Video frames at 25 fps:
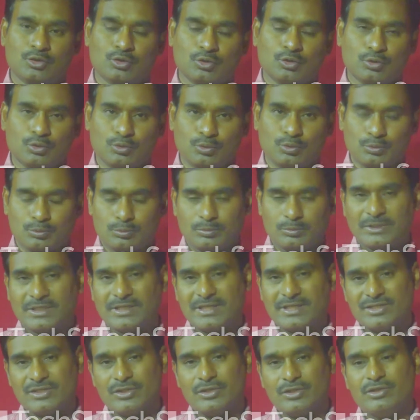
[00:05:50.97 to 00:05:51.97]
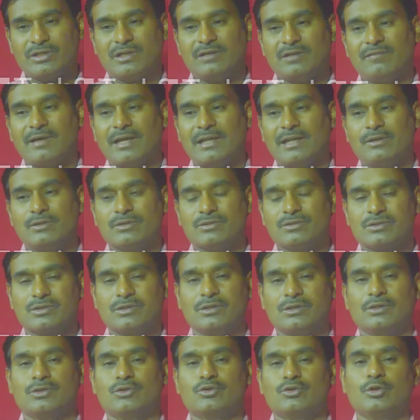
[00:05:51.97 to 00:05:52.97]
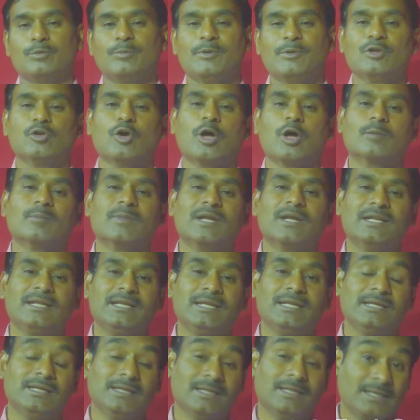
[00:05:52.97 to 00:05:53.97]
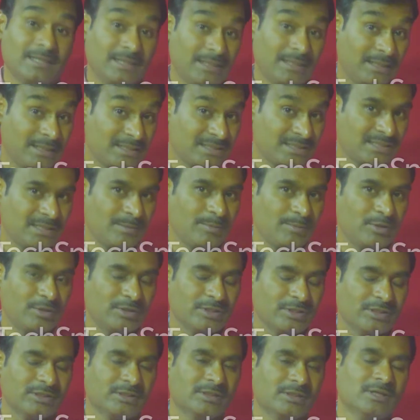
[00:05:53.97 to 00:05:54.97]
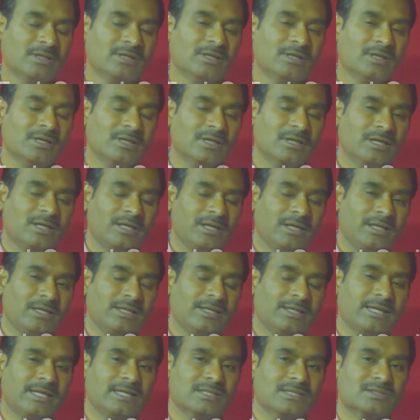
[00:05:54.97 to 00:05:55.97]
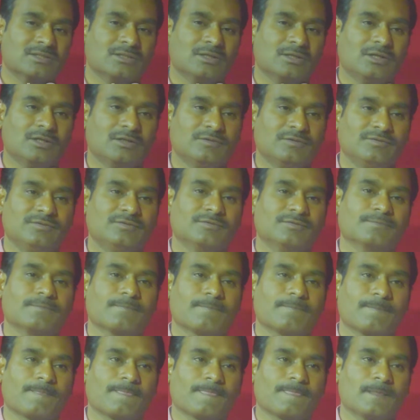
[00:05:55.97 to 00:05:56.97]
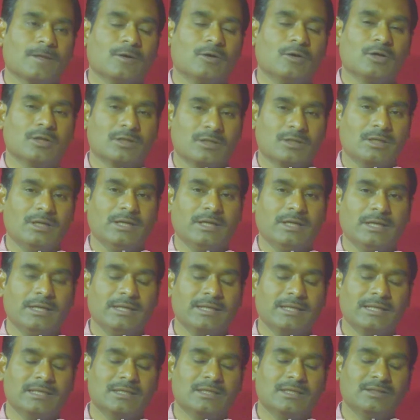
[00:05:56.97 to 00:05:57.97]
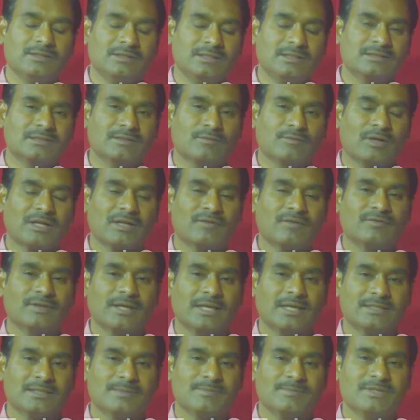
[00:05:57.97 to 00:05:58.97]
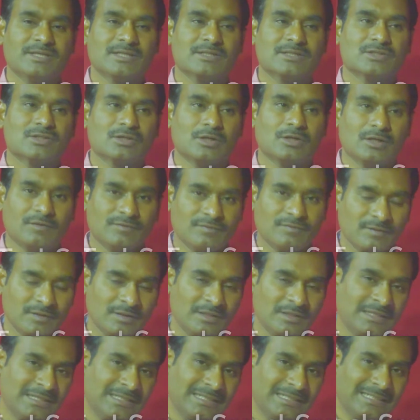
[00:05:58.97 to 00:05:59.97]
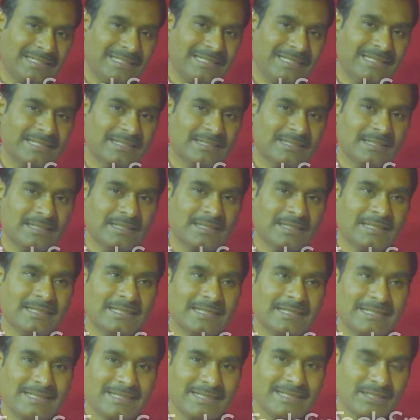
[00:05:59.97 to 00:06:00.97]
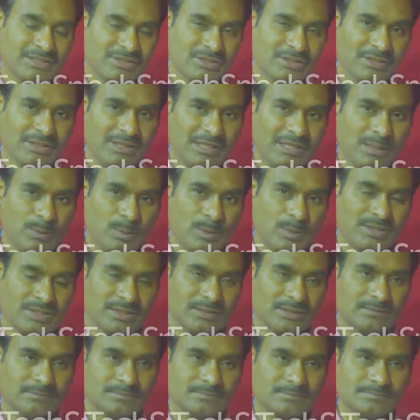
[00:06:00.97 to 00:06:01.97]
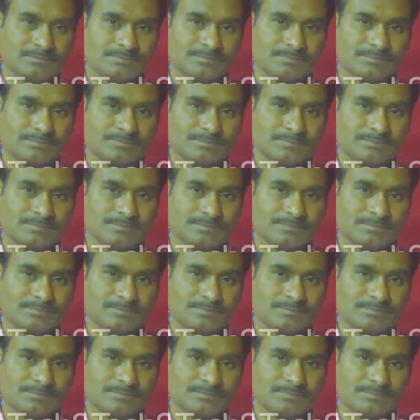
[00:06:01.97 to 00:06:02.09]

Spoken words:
So the residual values should be normally distributed in case of, or this is one of the assumptions of linear regression equation.